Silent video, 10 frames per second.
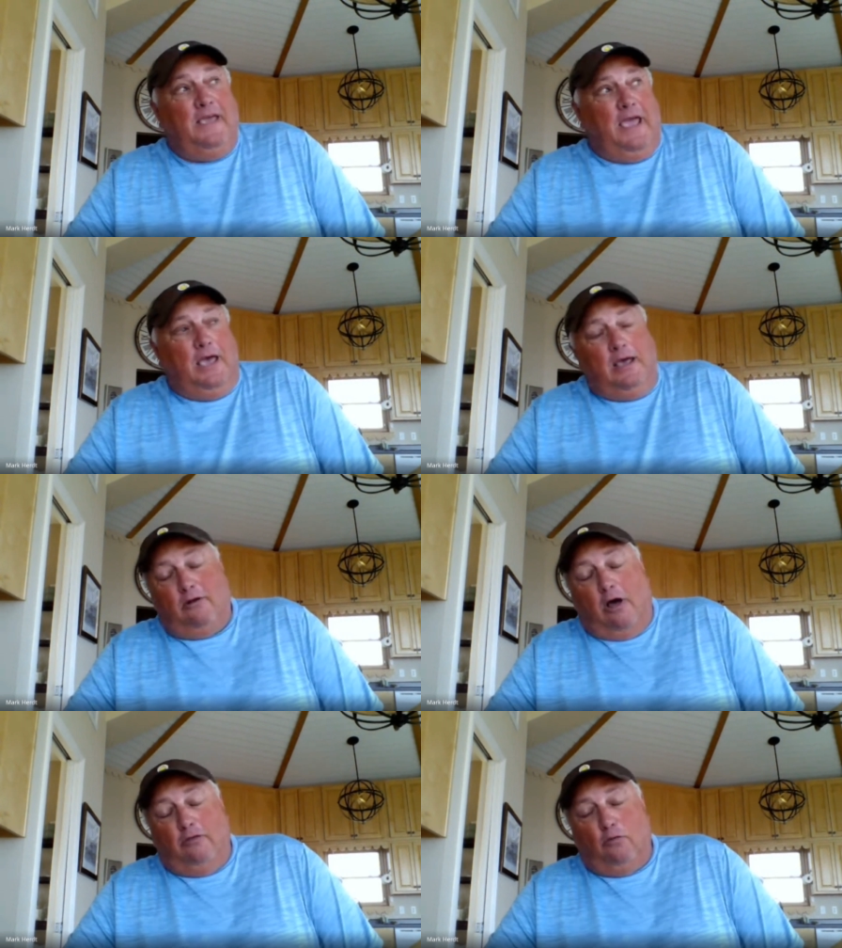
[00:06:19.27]

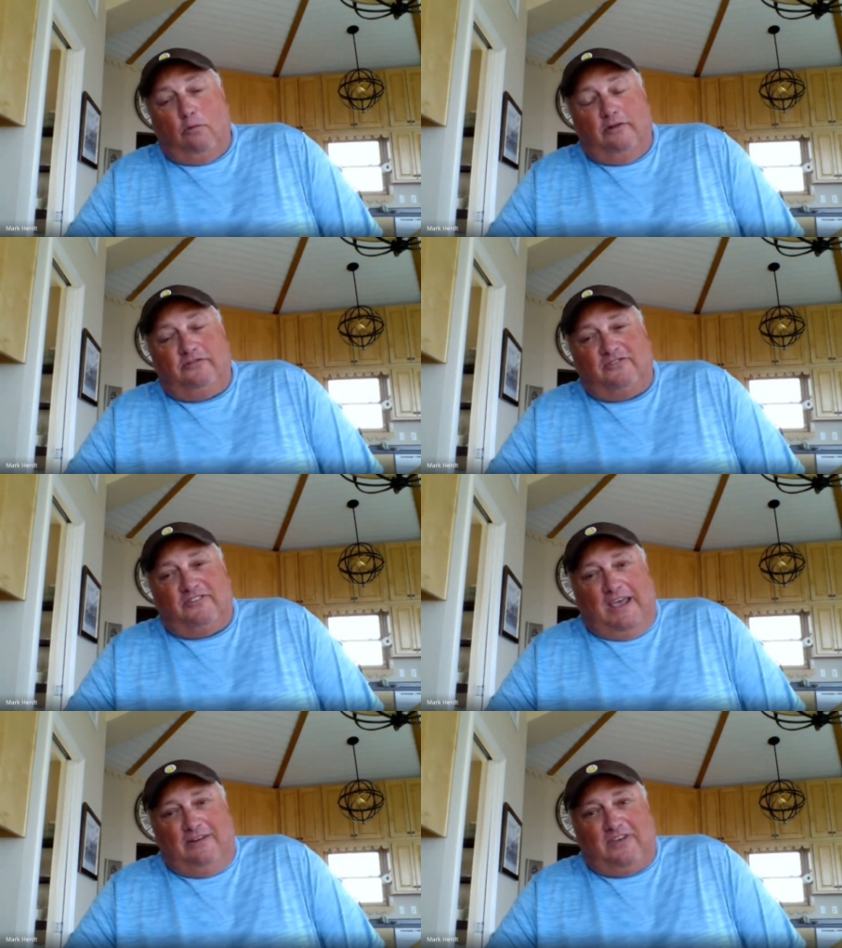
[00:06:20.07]
and All the World's a
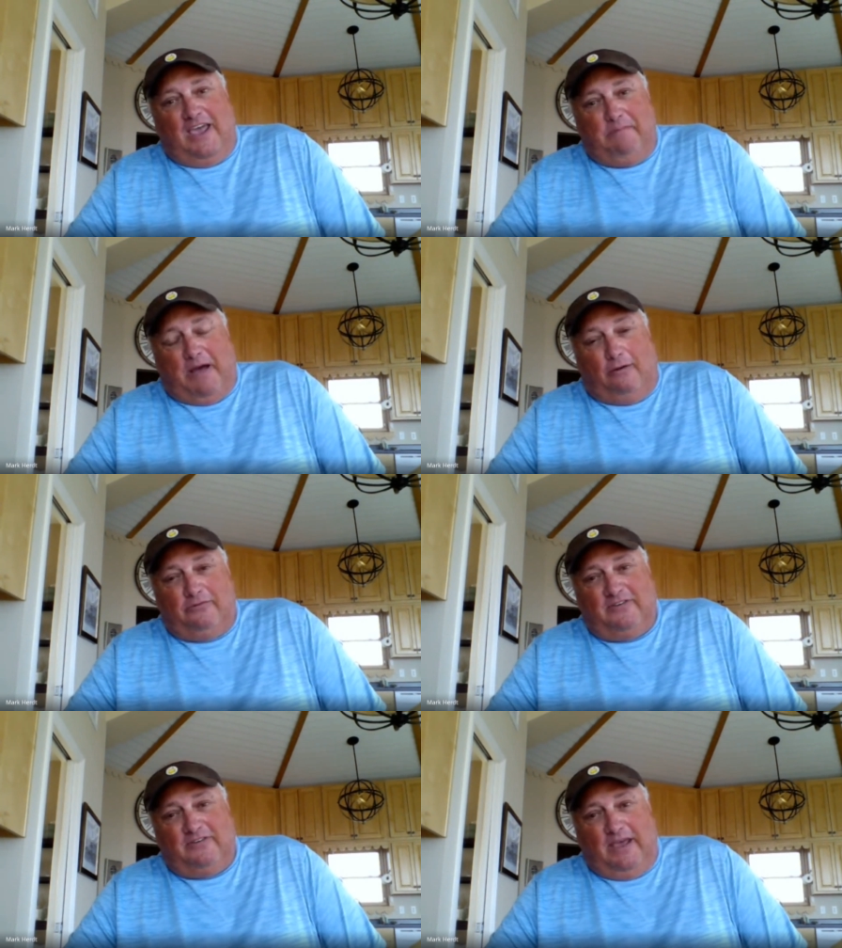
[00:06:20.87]
Stage came
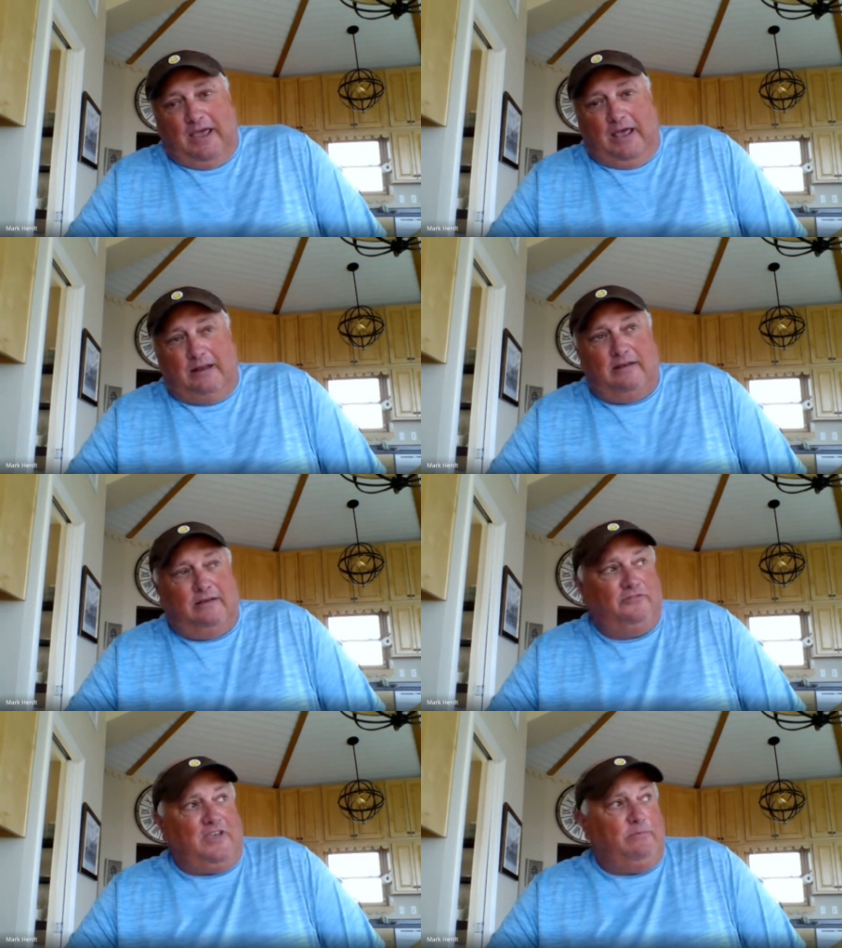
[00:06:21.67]
out, and
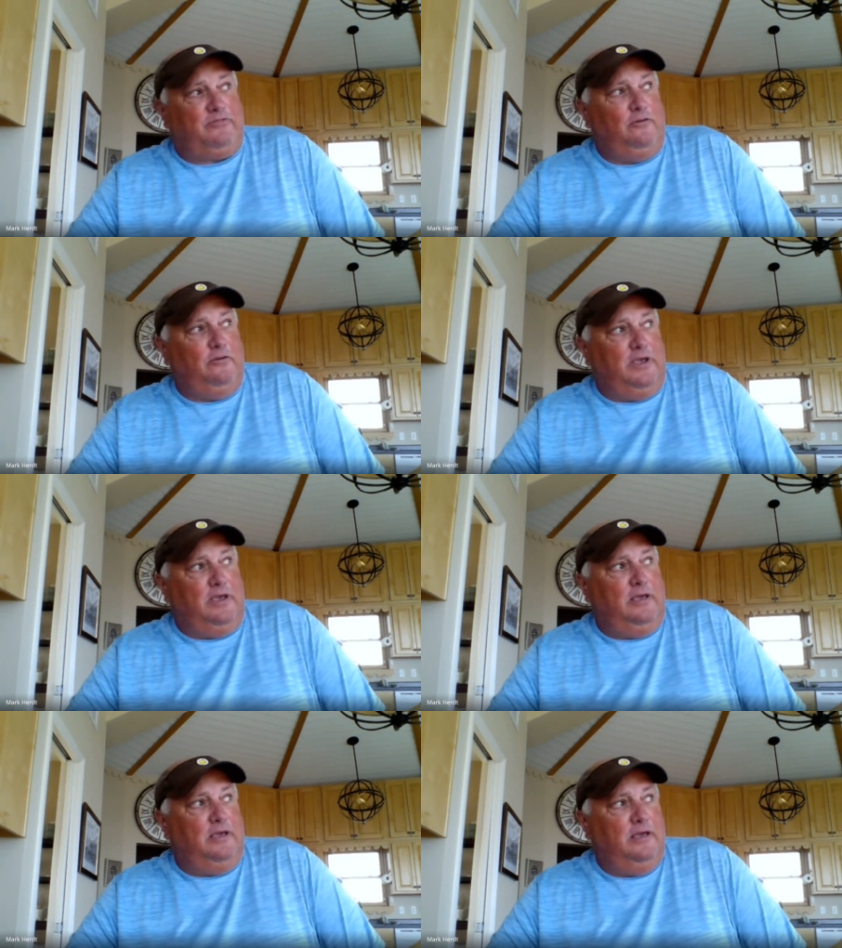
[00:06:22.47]
it was
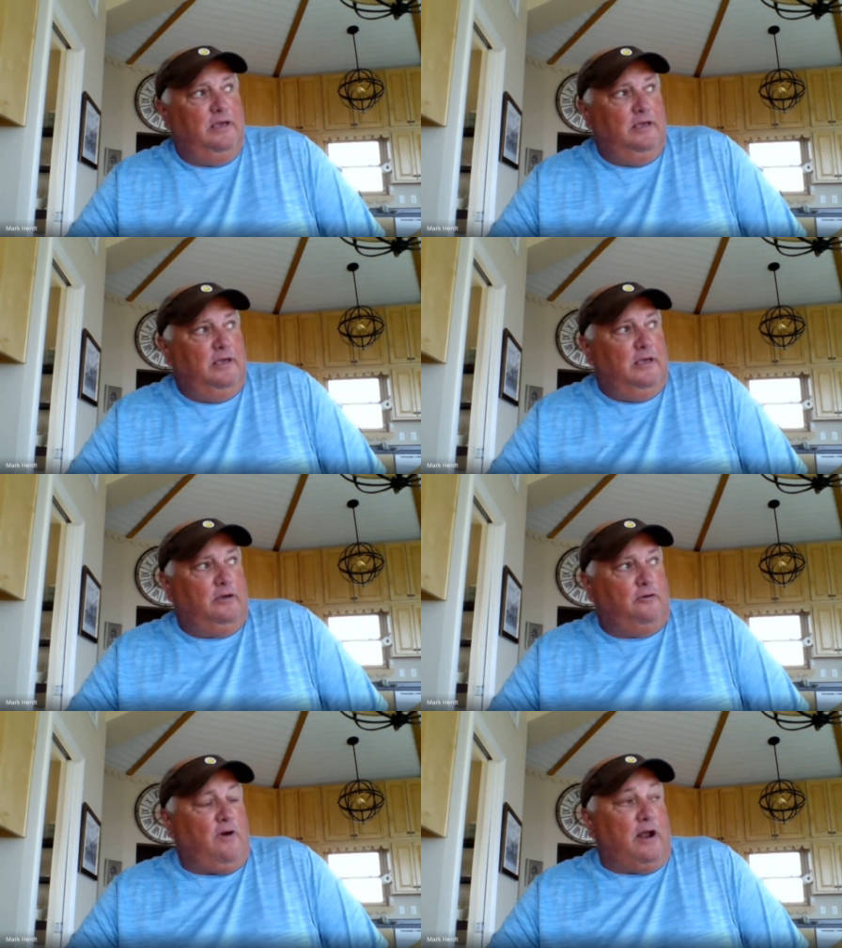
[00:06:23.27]
absolutely
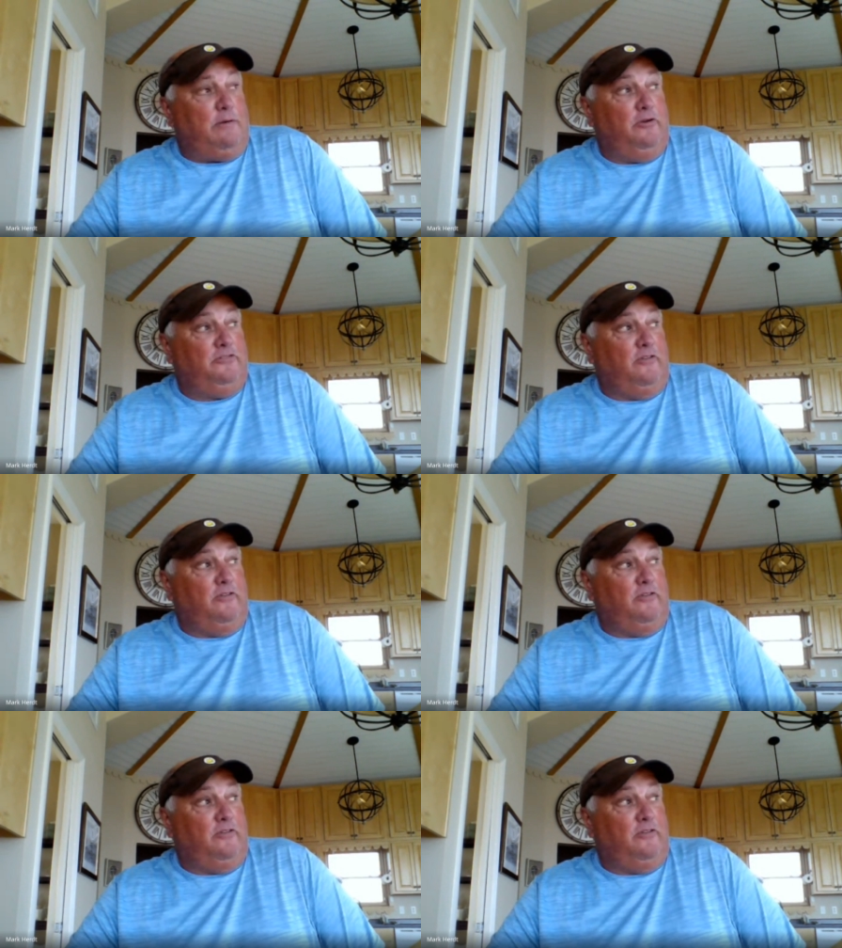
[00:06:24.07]
incredible.